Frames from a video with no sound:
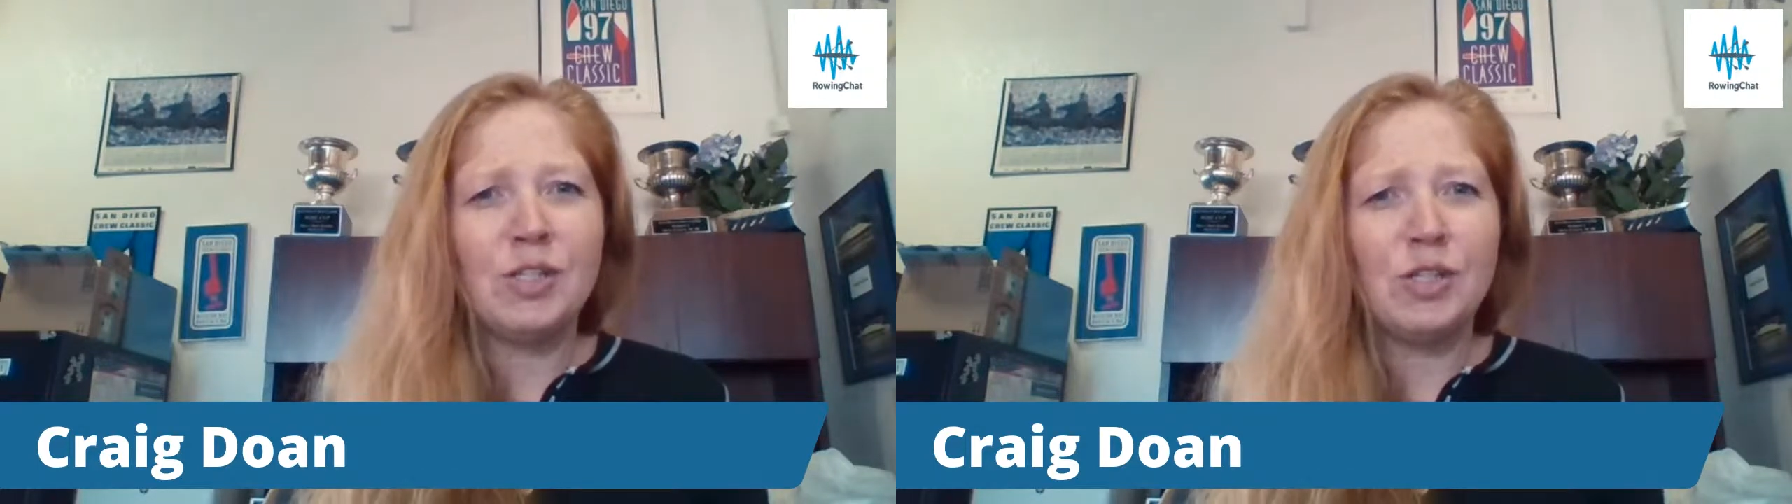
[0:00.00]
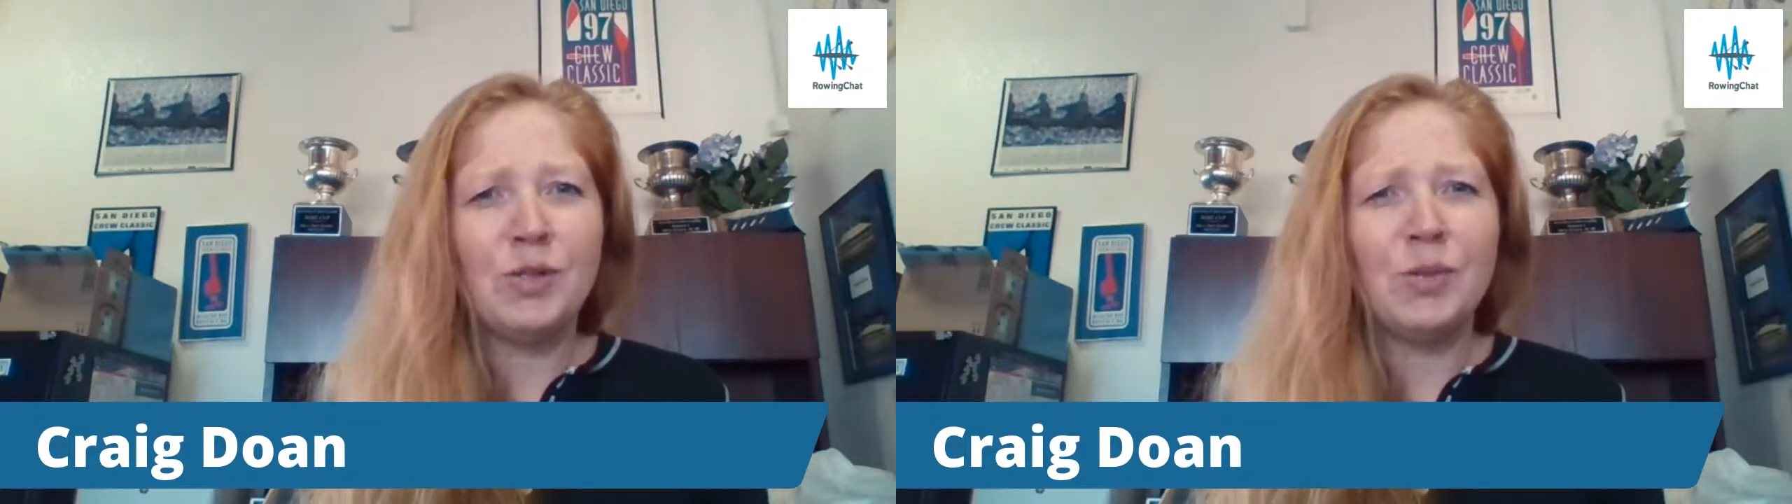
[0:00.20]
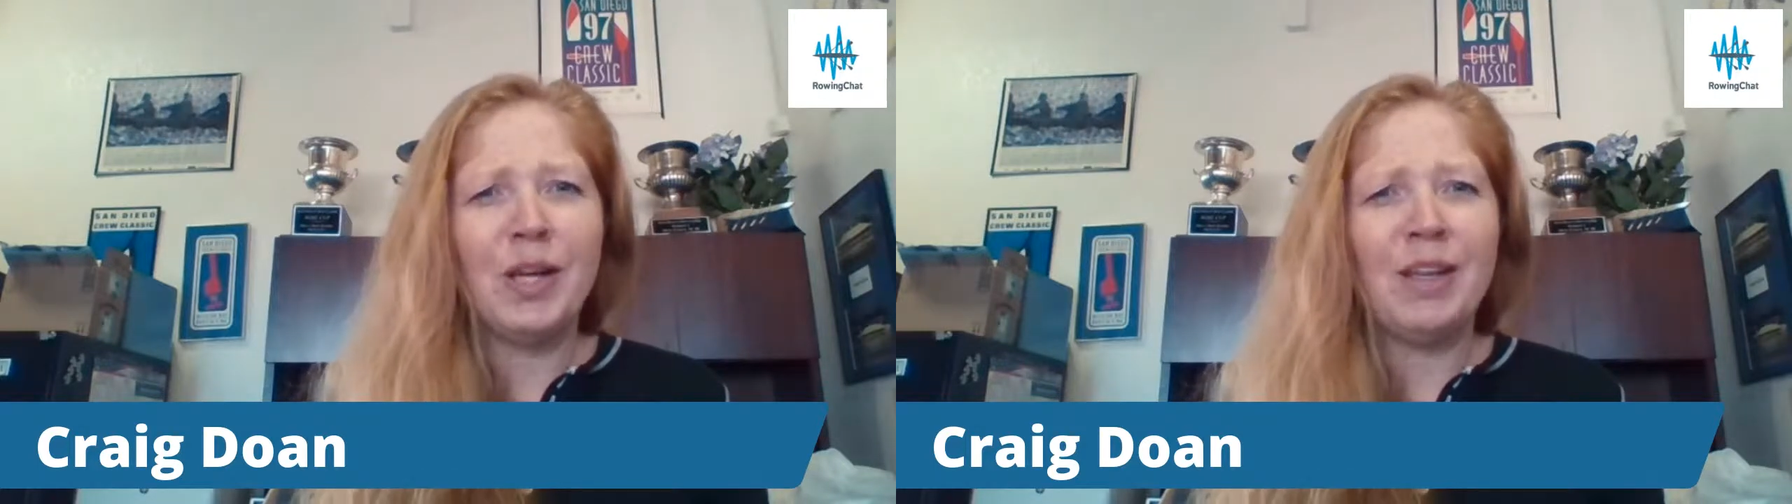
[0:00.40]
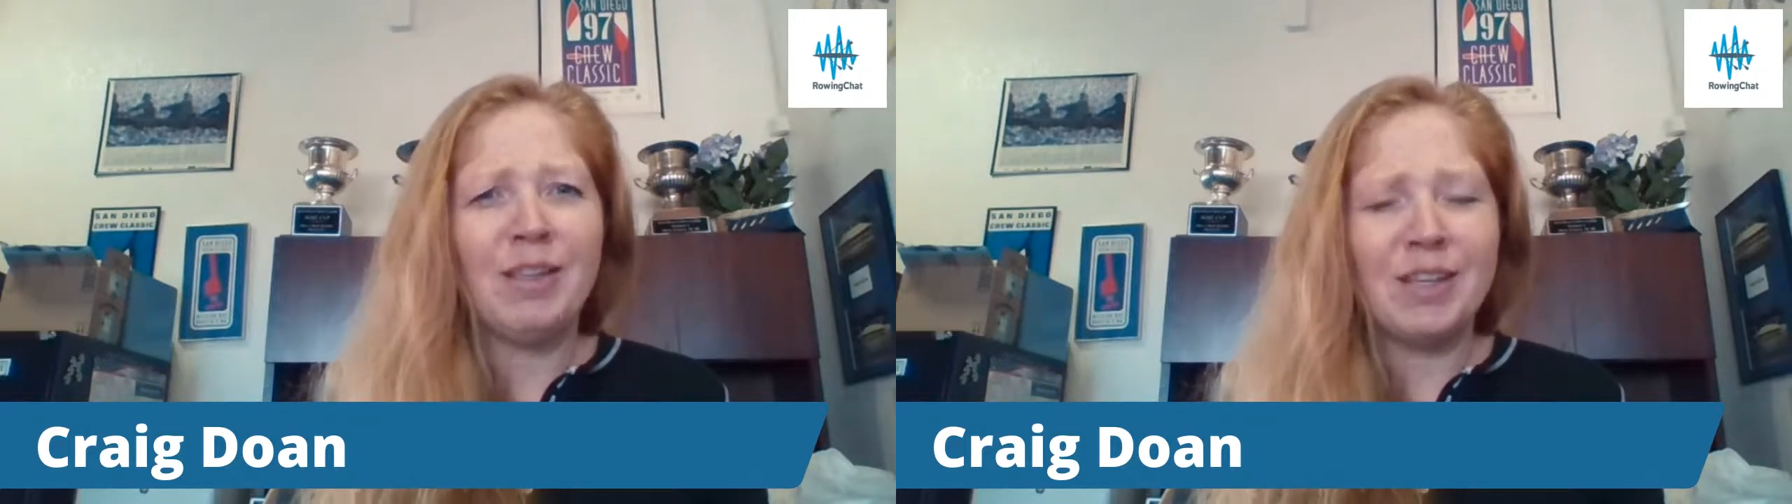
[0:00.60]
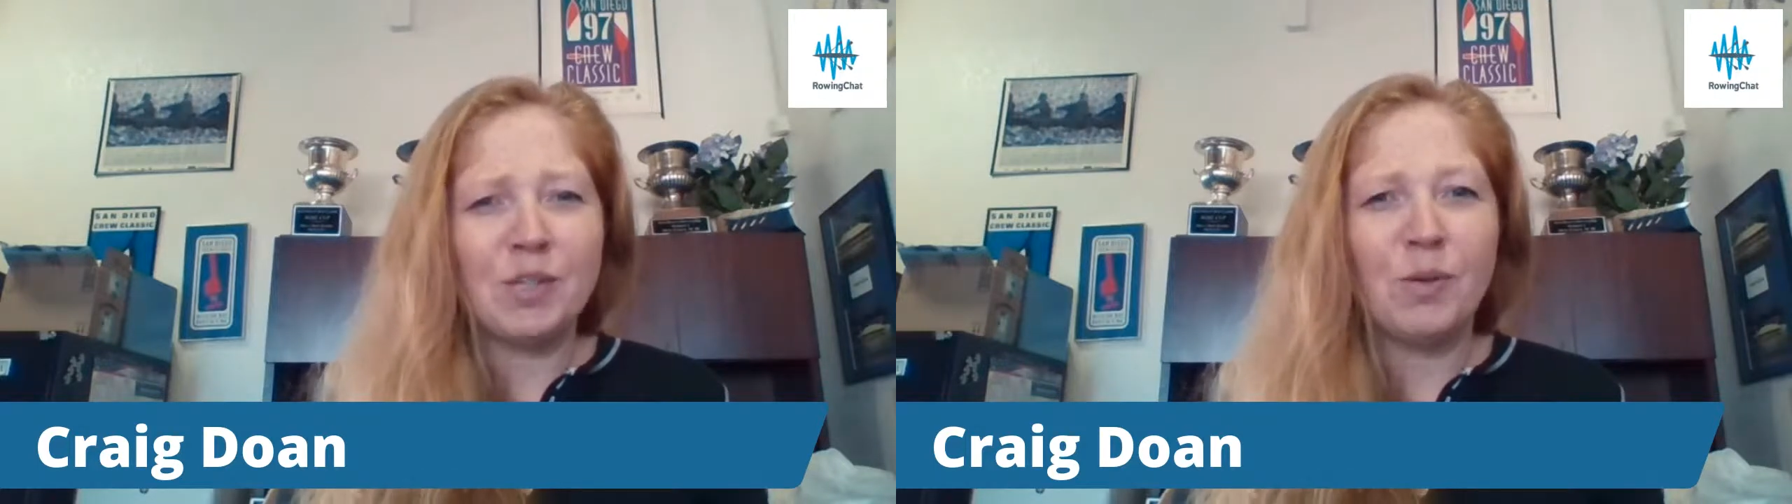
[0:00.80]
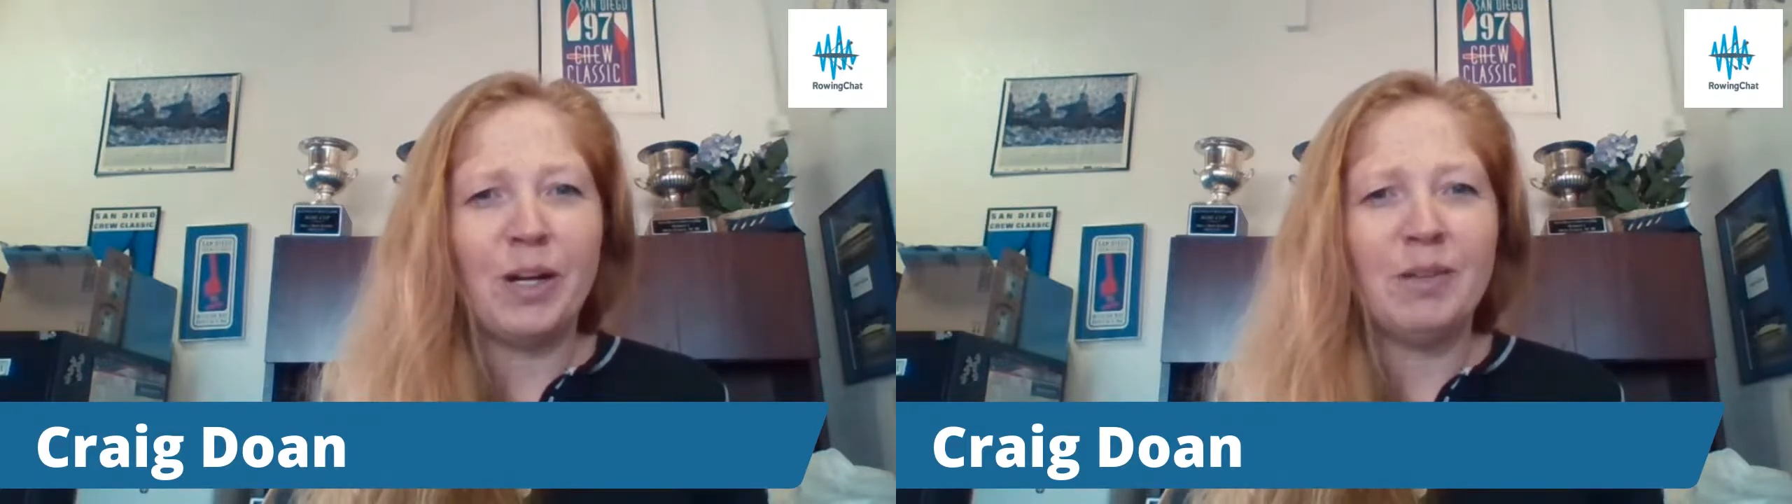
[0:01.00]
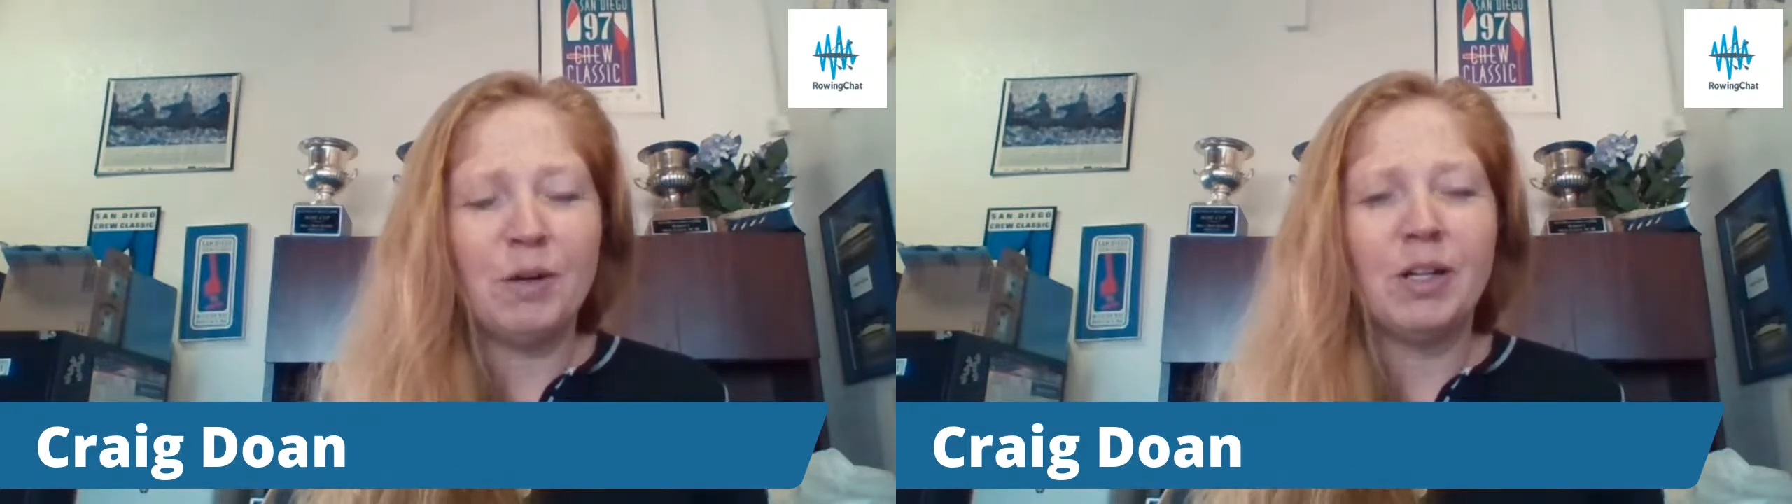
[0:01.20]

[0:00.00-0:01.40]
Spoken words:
to do it this way,